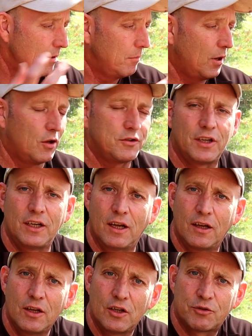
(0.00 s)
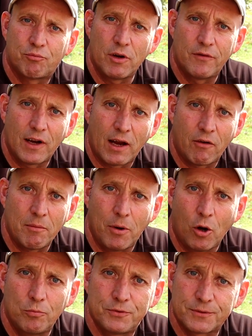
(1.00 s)
planting spring flowering
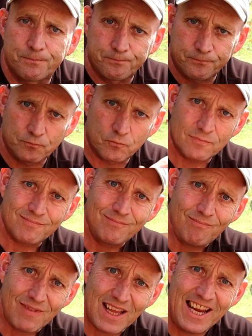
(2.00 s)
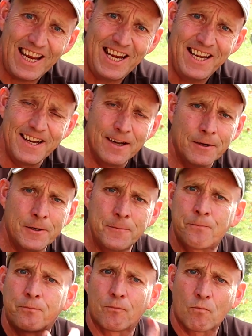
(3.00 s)
bulbs in
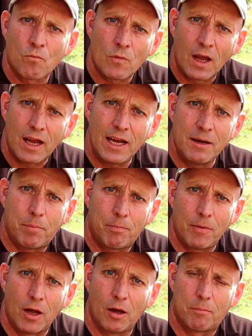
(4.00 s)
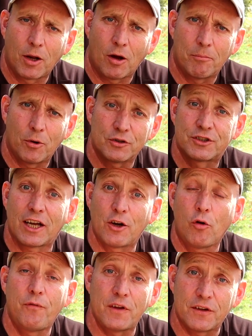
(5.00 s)
plant pots. And
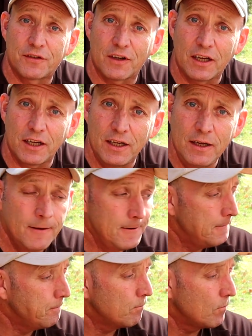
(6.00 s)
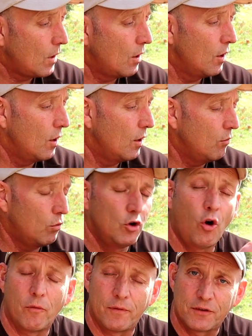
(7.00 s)
obviously, well,
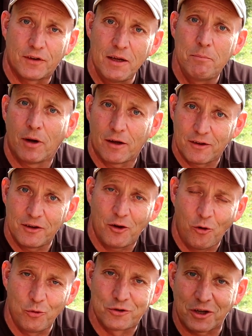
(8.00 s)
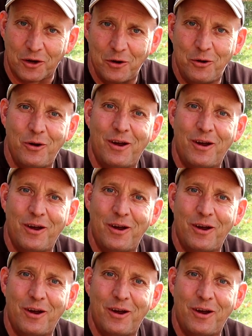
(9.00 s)
not obviously, but also